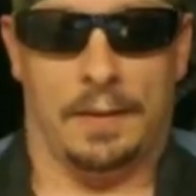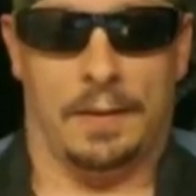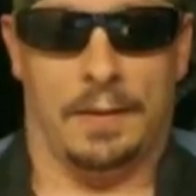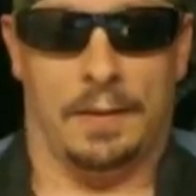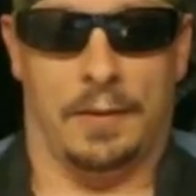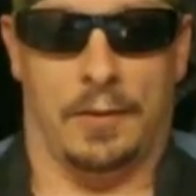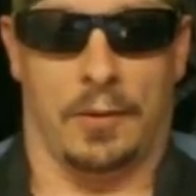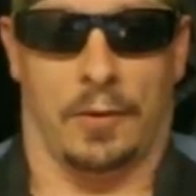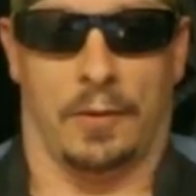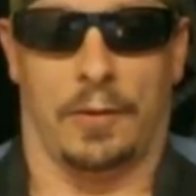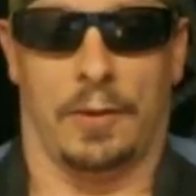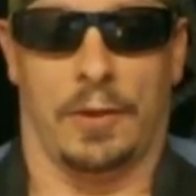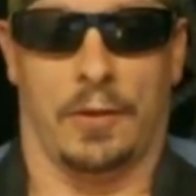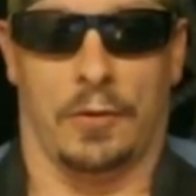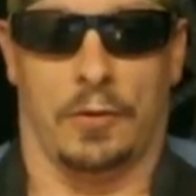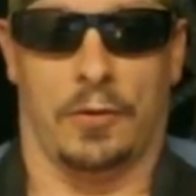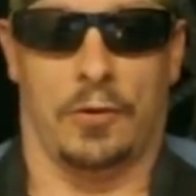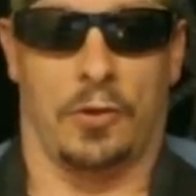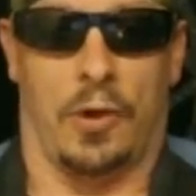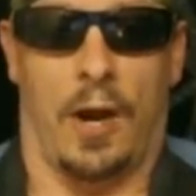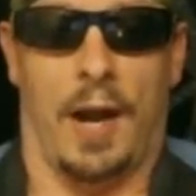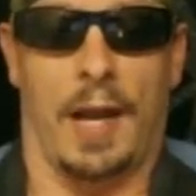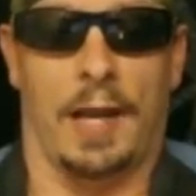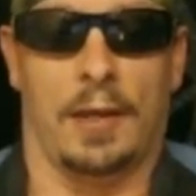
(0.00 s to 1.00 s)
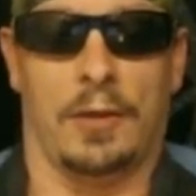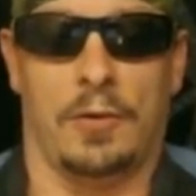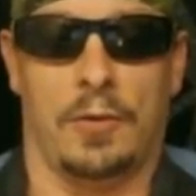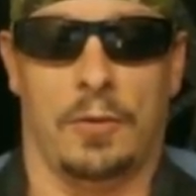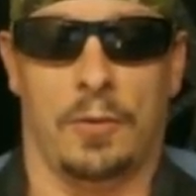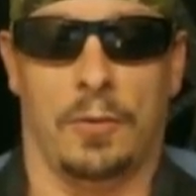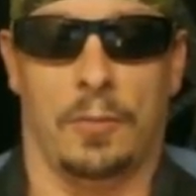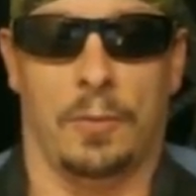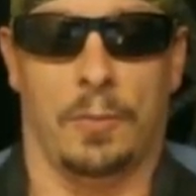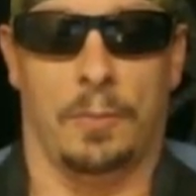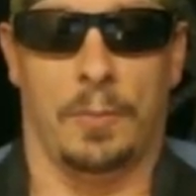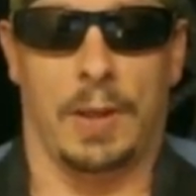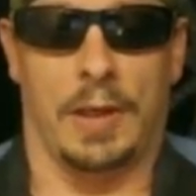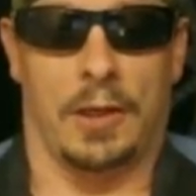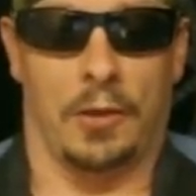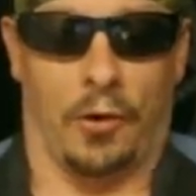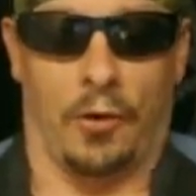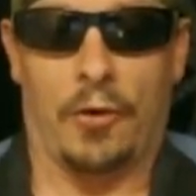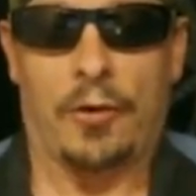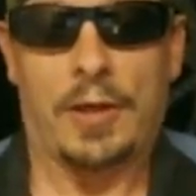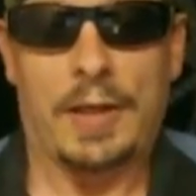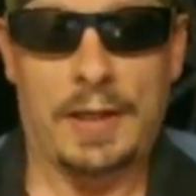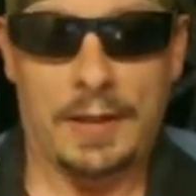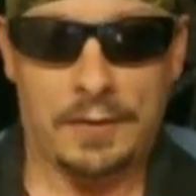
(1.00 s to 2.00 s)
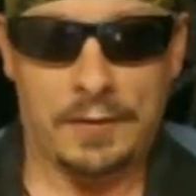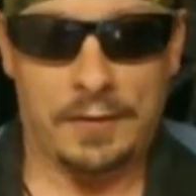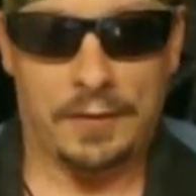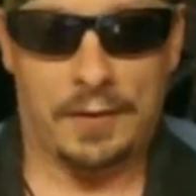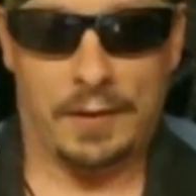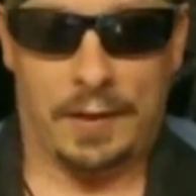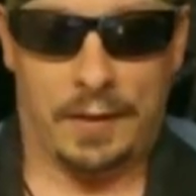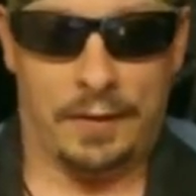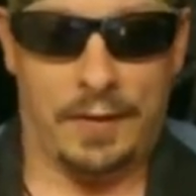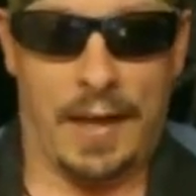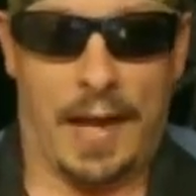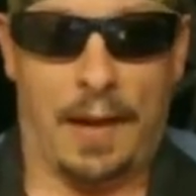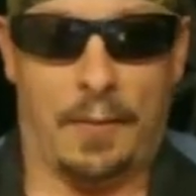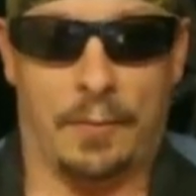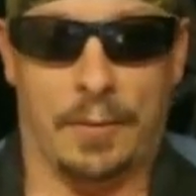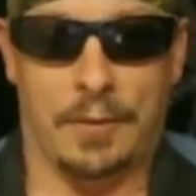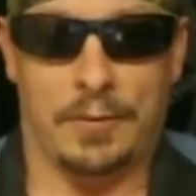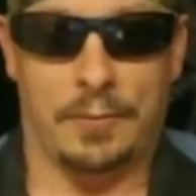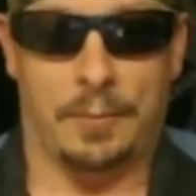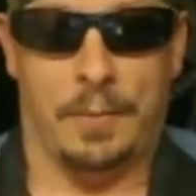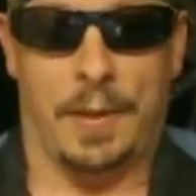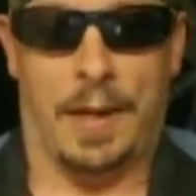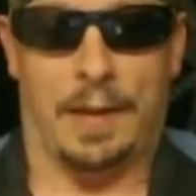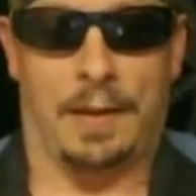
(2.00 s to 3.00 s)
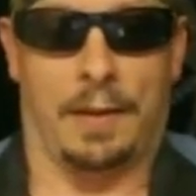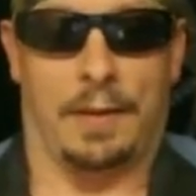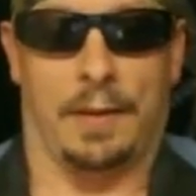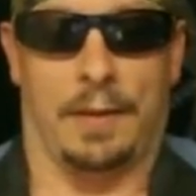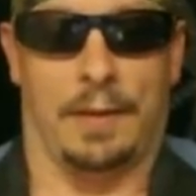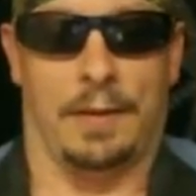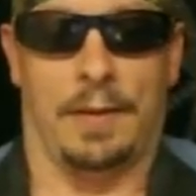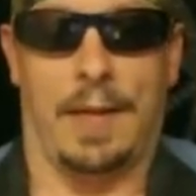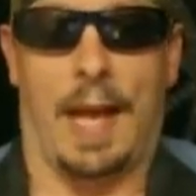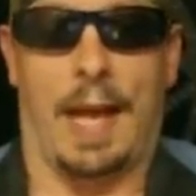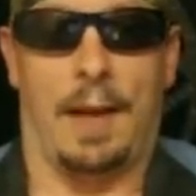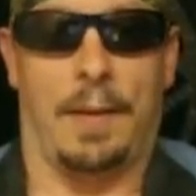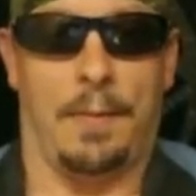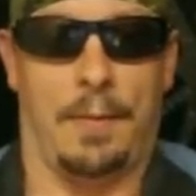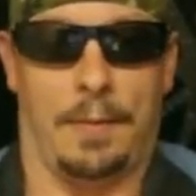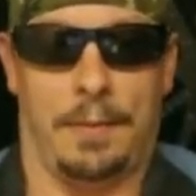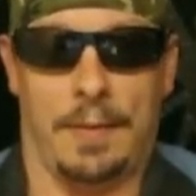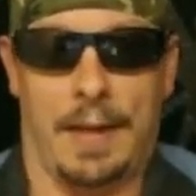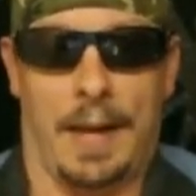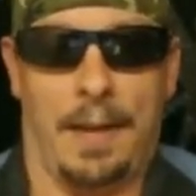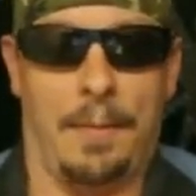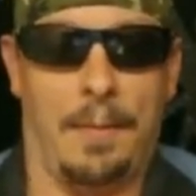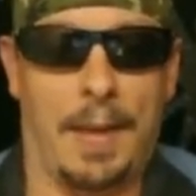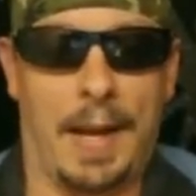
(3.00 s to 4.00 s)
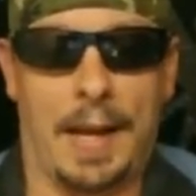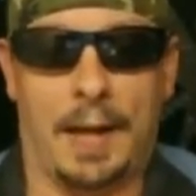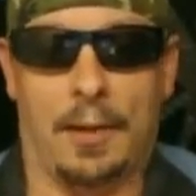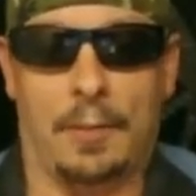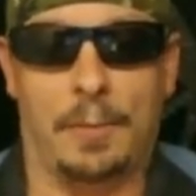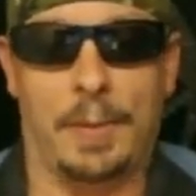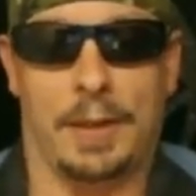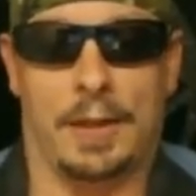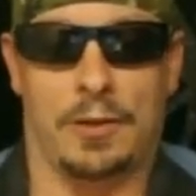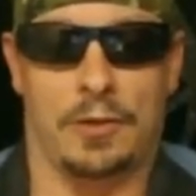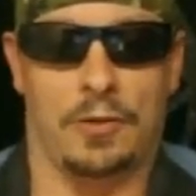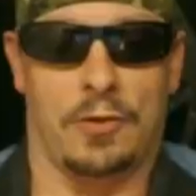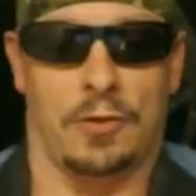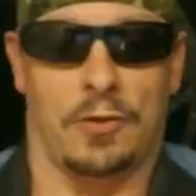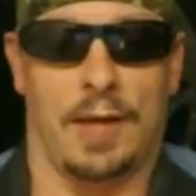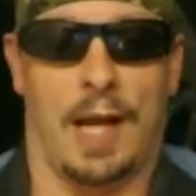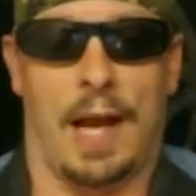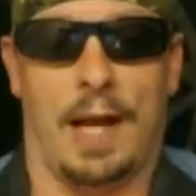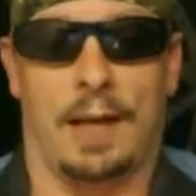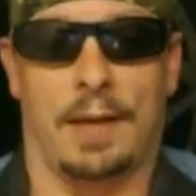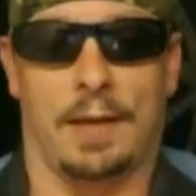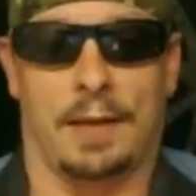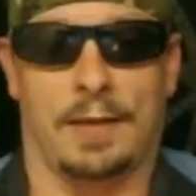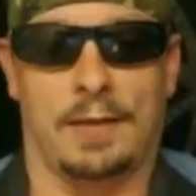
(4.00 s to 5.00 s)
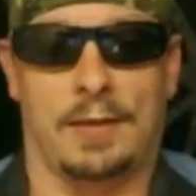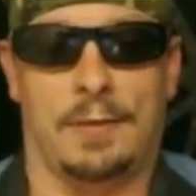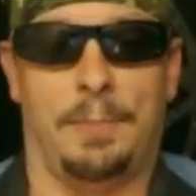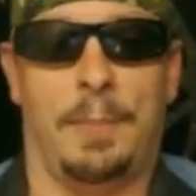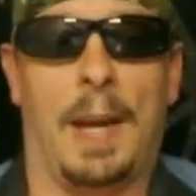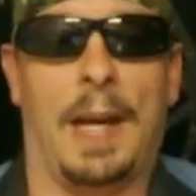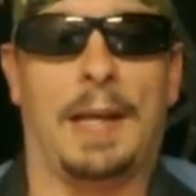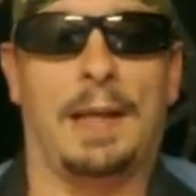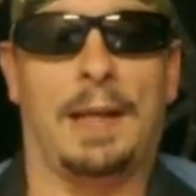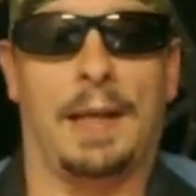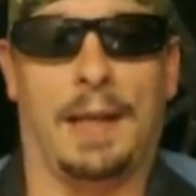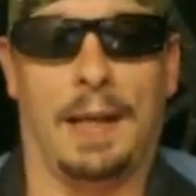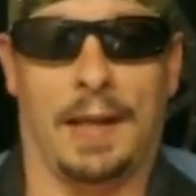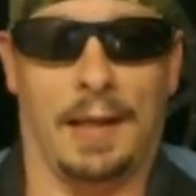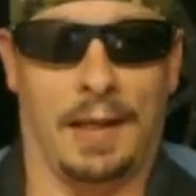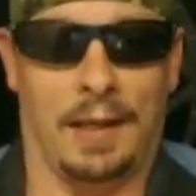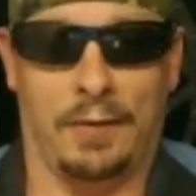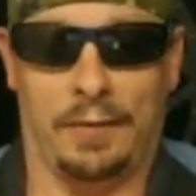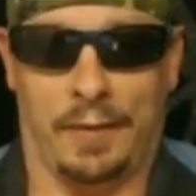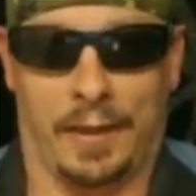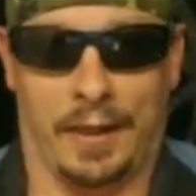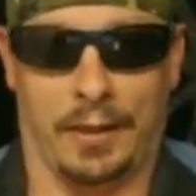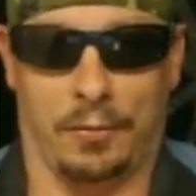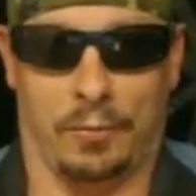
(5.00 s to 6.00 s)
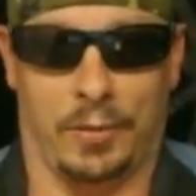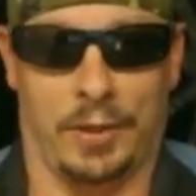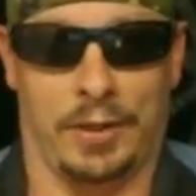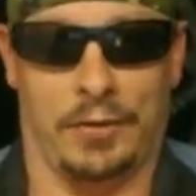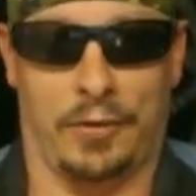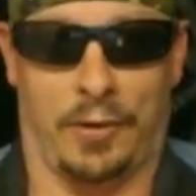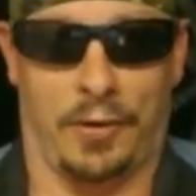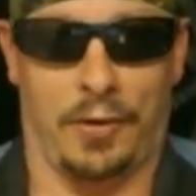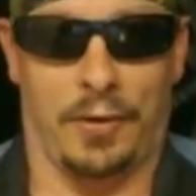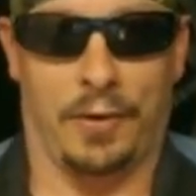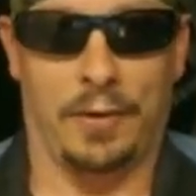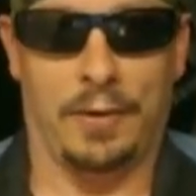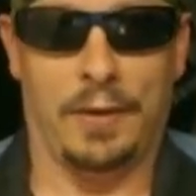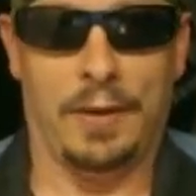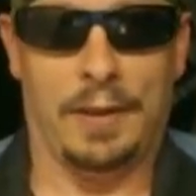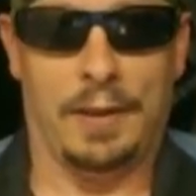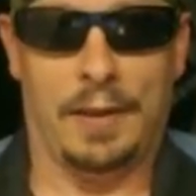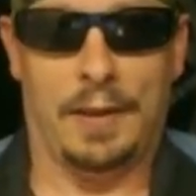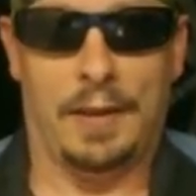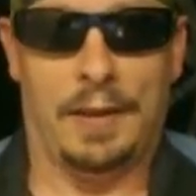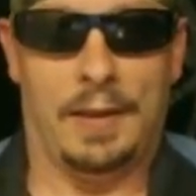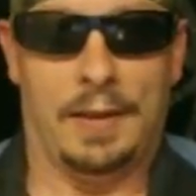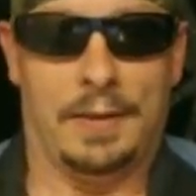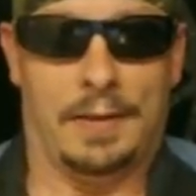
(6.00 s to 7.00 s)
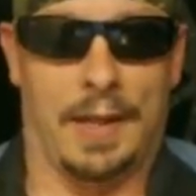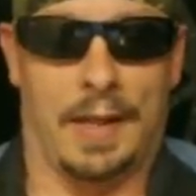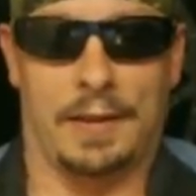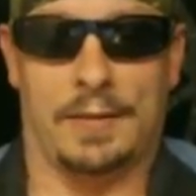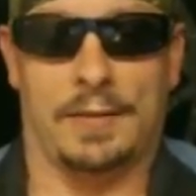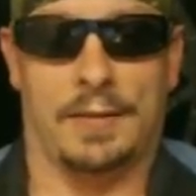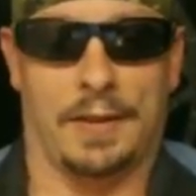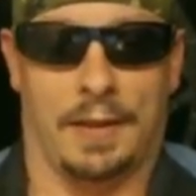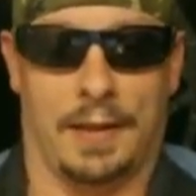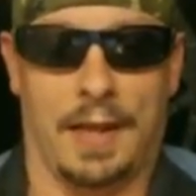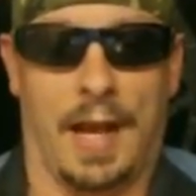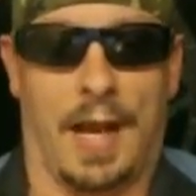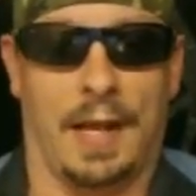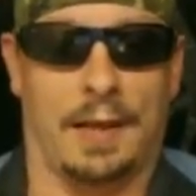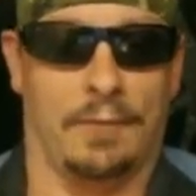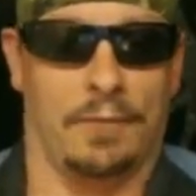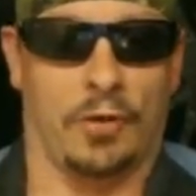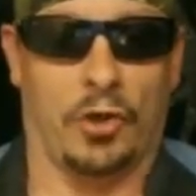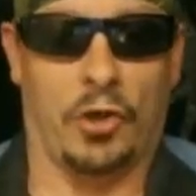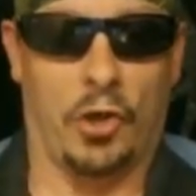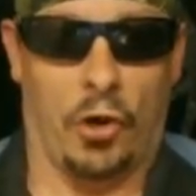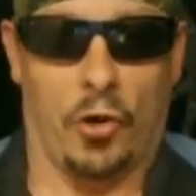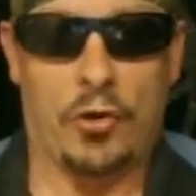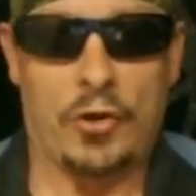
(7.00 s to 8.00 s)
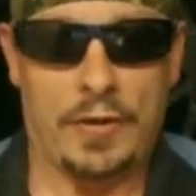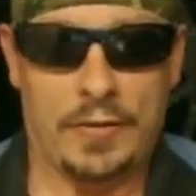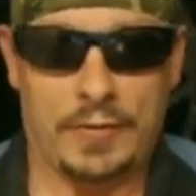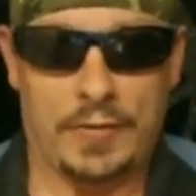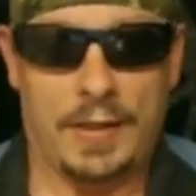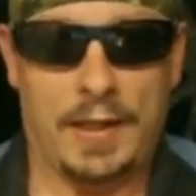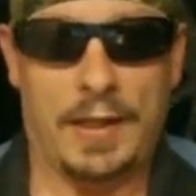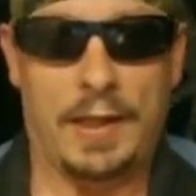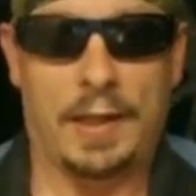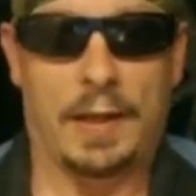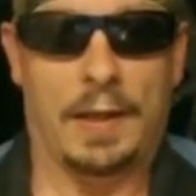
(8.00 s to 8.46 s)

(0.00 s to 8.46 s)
You're you're trying to be courteous in that respect, in that in that manner, because you're not expecting anything in return. That's a kind of a courtesy.